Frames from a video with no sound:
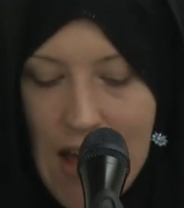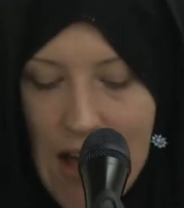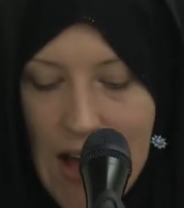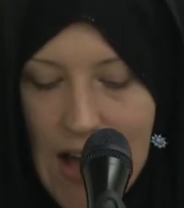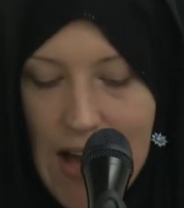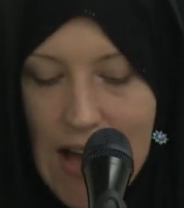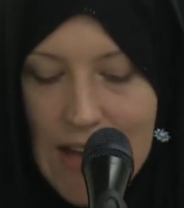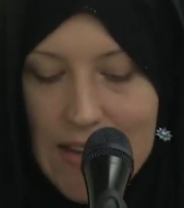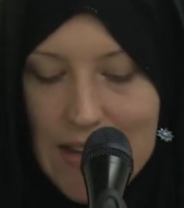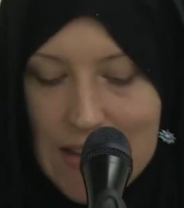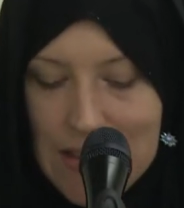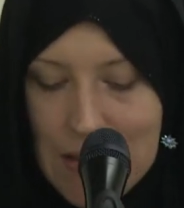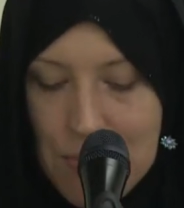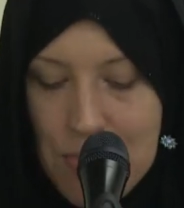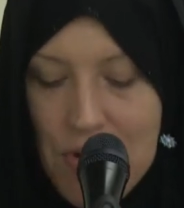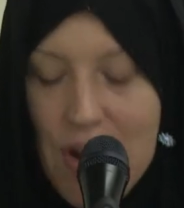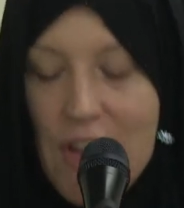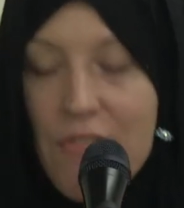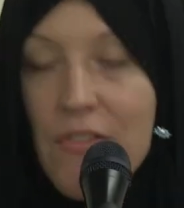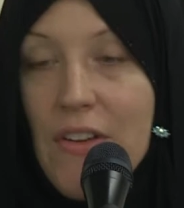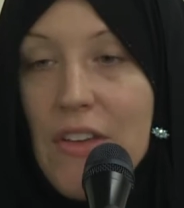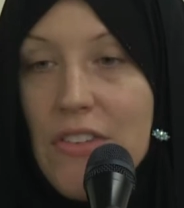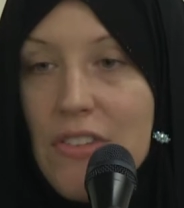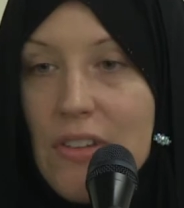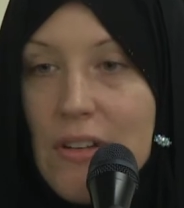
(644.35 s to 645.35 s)
That the
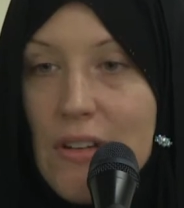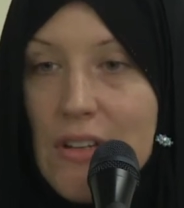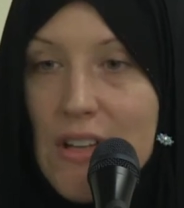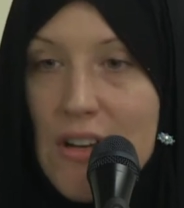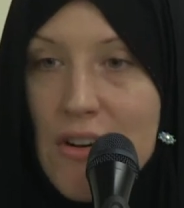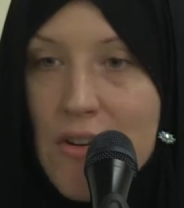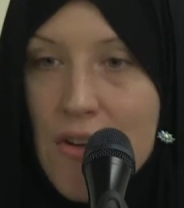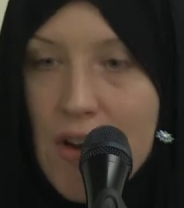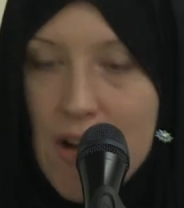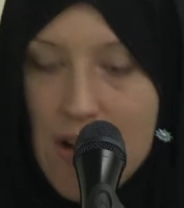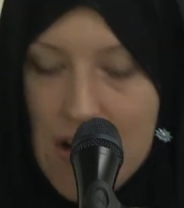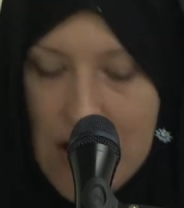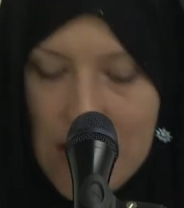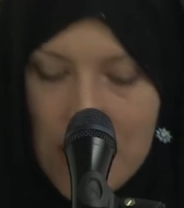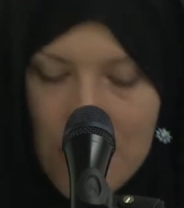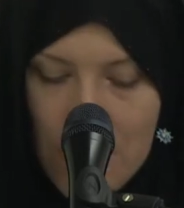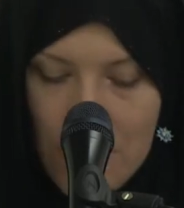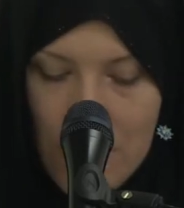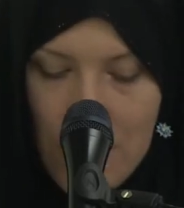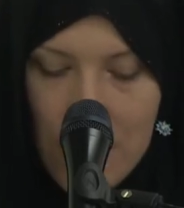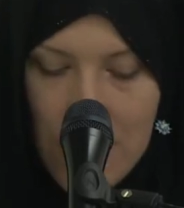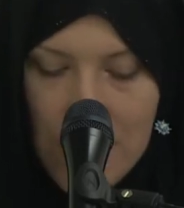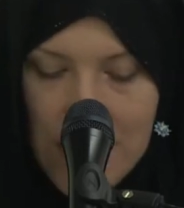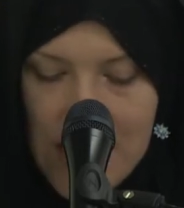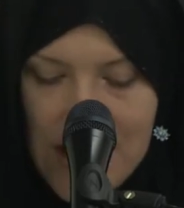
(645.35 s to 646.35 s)
Prophet said
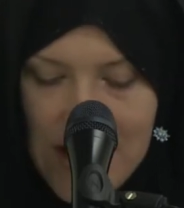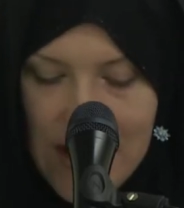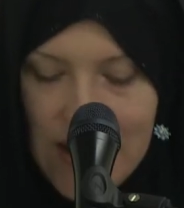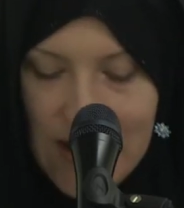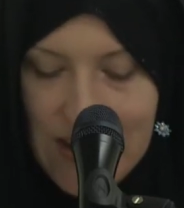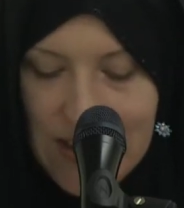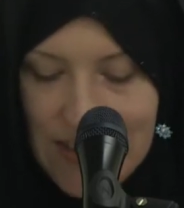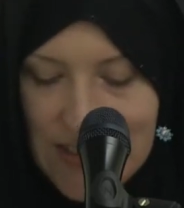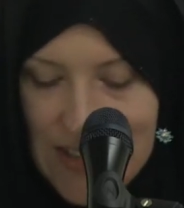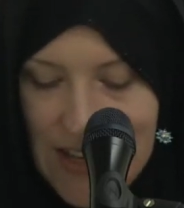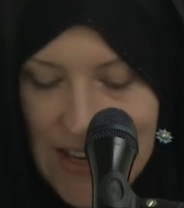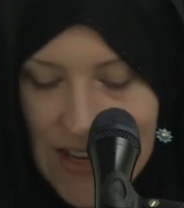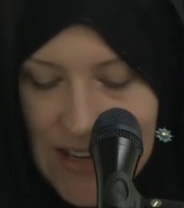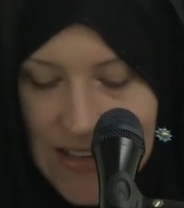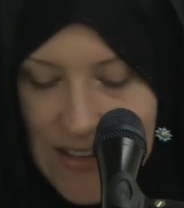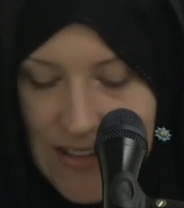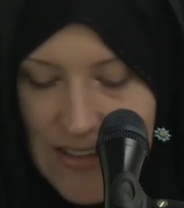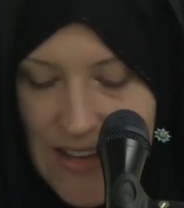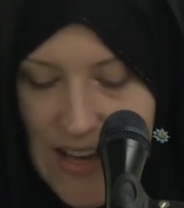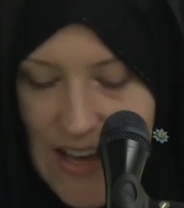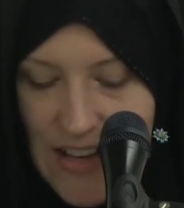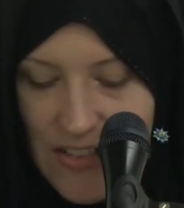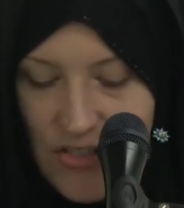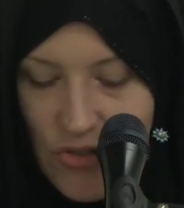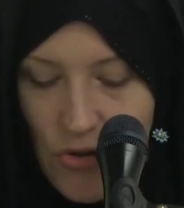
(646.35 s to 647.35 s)

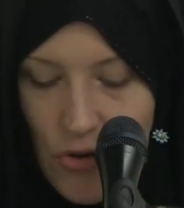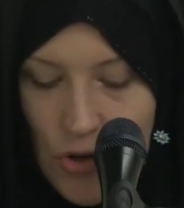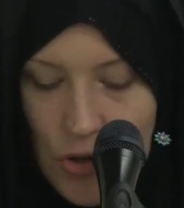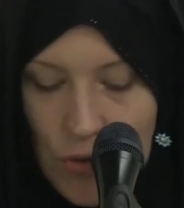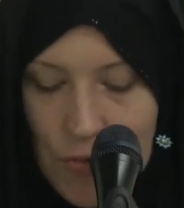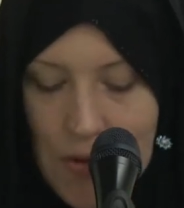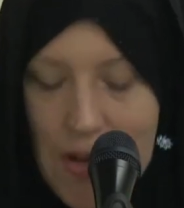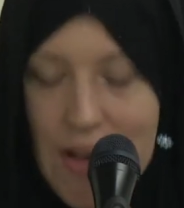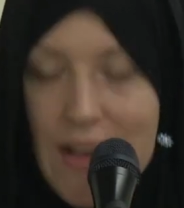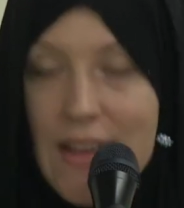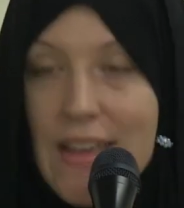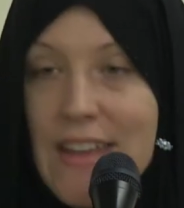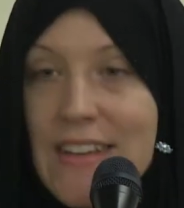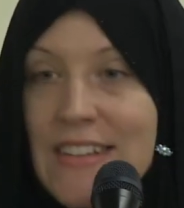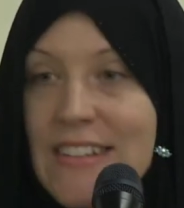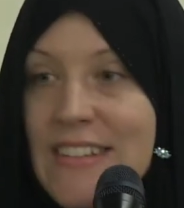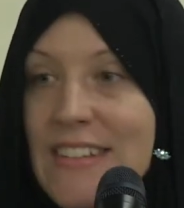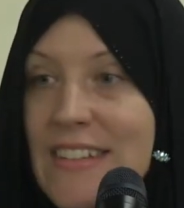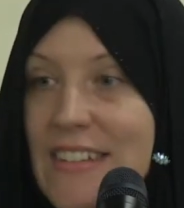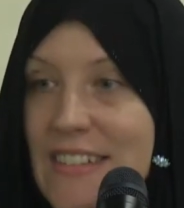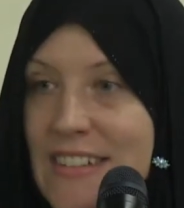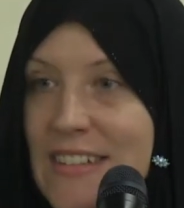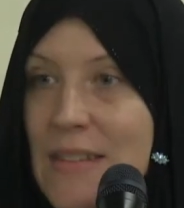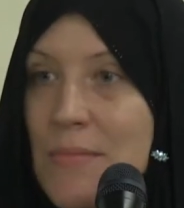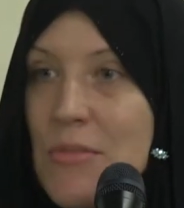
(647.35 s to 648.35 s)
that Urwa
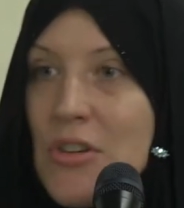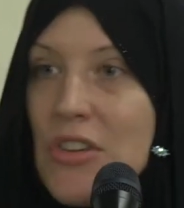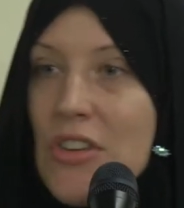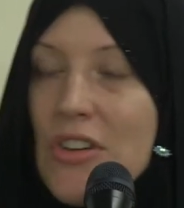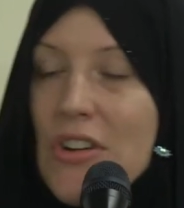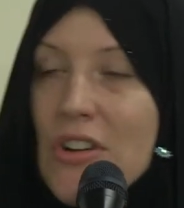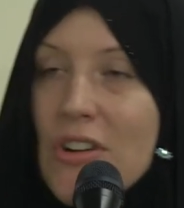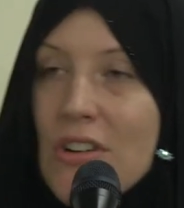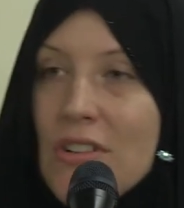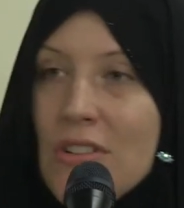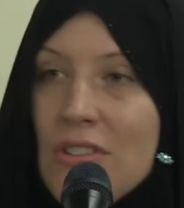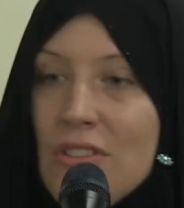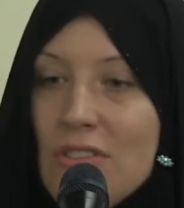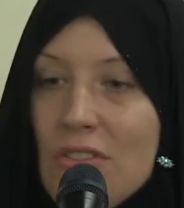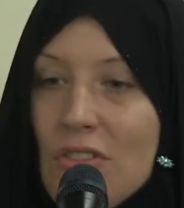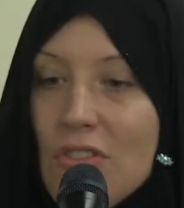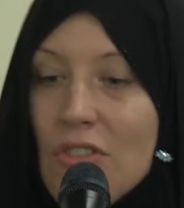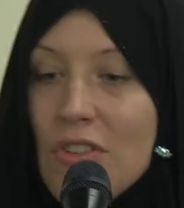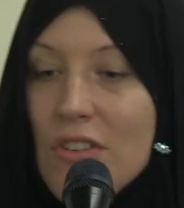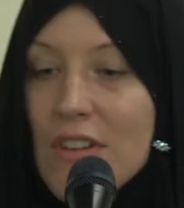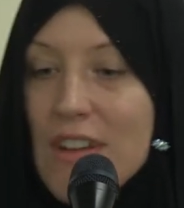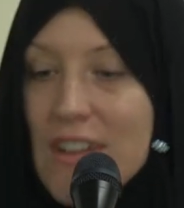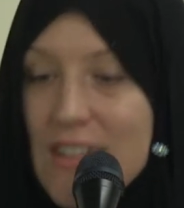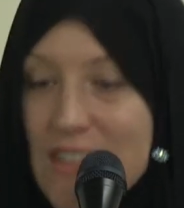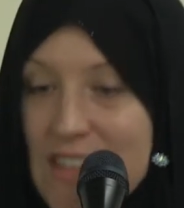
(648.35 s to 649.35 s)
is similar,
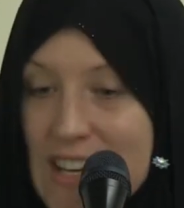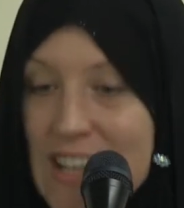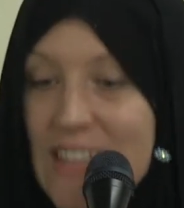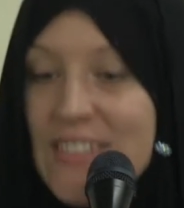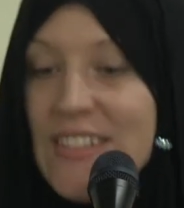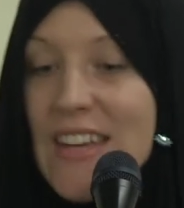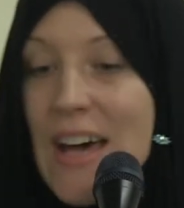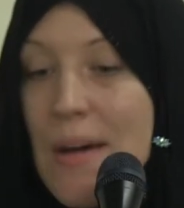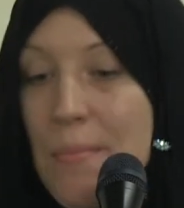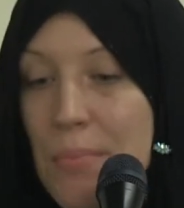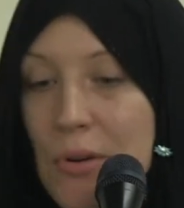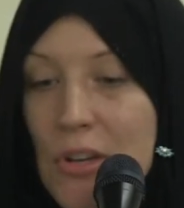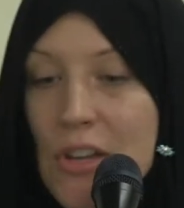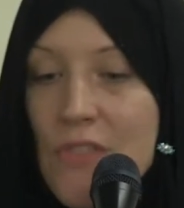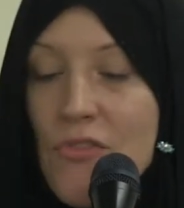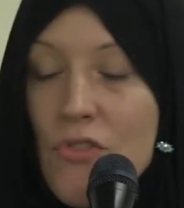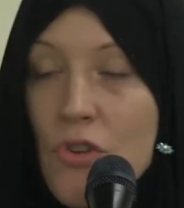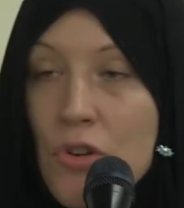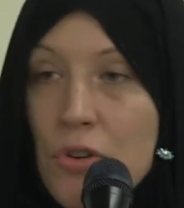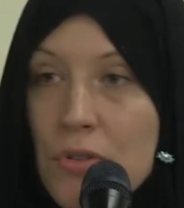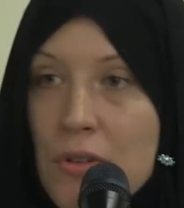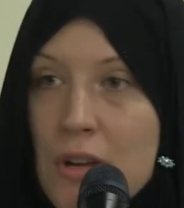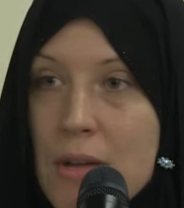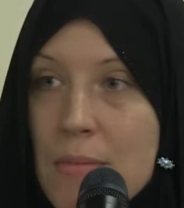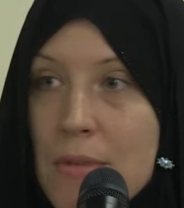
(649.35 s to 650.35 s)
or the example of
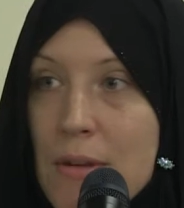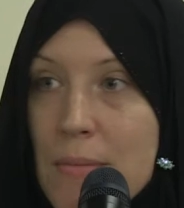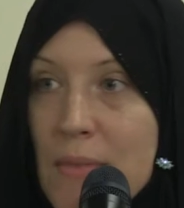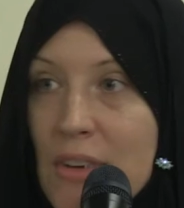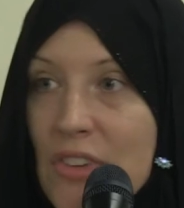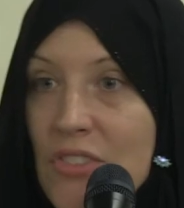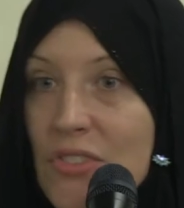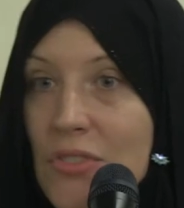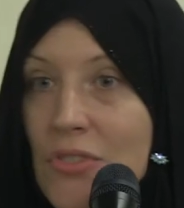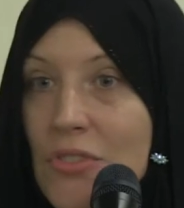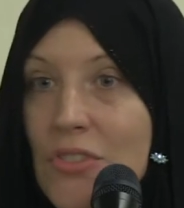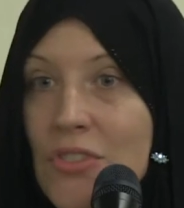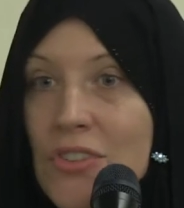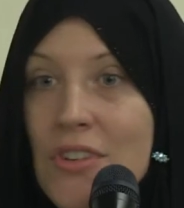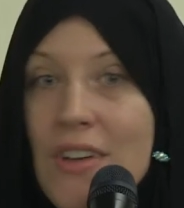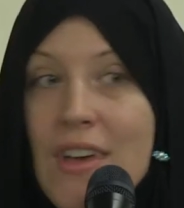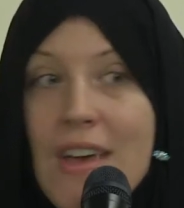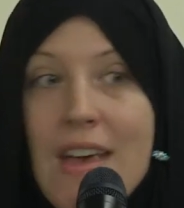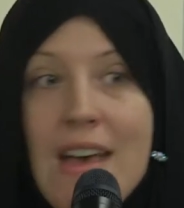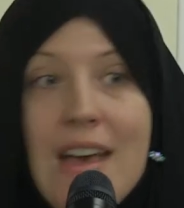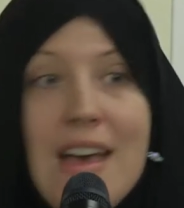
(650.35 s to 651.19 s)
Urwa ibn Mas'ud